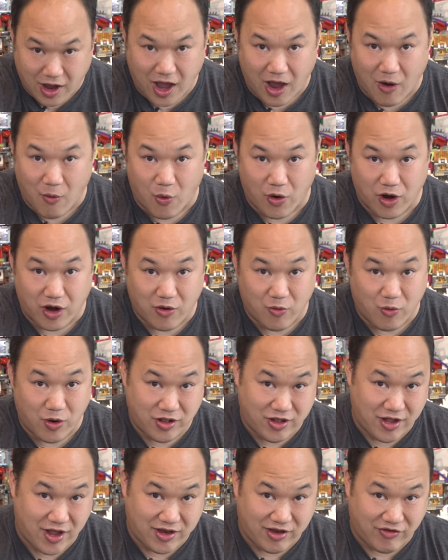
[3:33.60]
I wonder
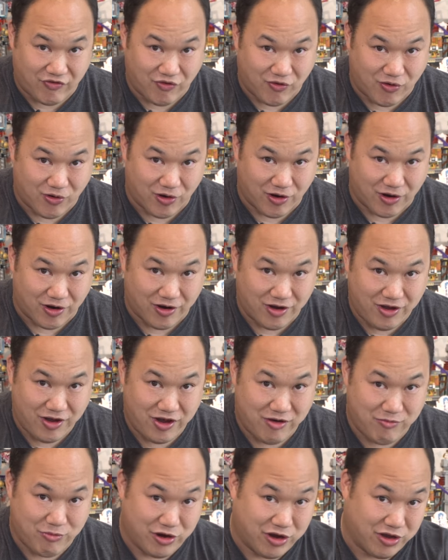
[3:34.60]
what that's for.
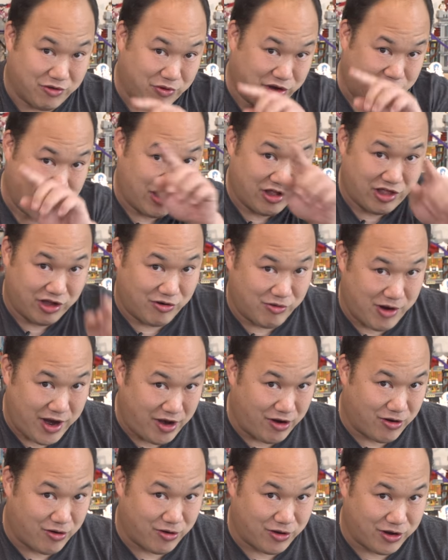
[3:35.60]
Because we saw the
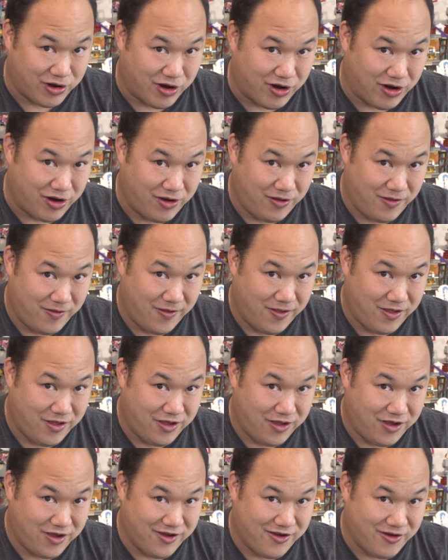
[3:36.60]
grate earlier.
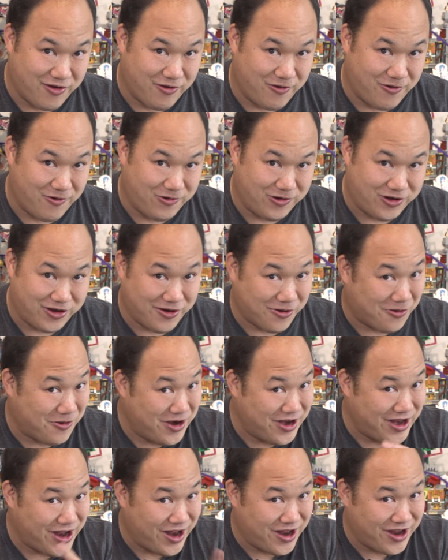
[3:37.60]
So
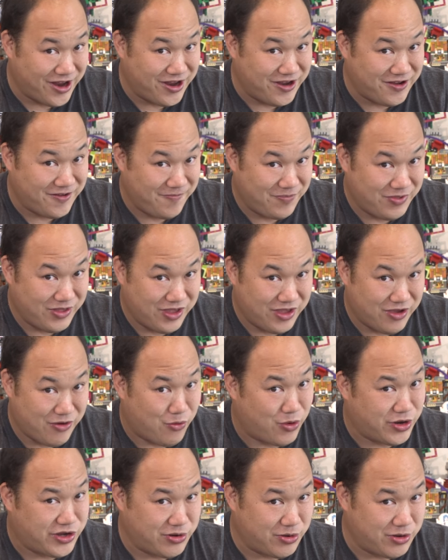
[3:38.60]
storytelling,
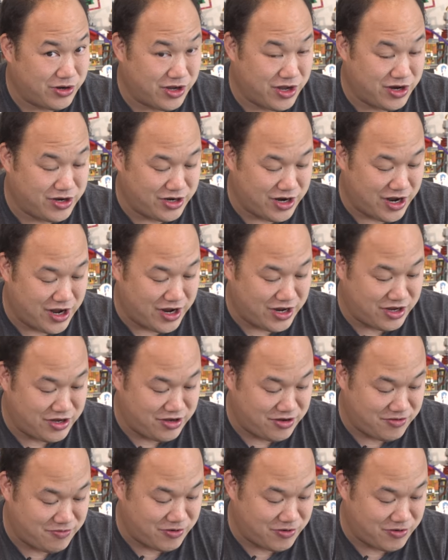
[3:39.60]
what's going on guys?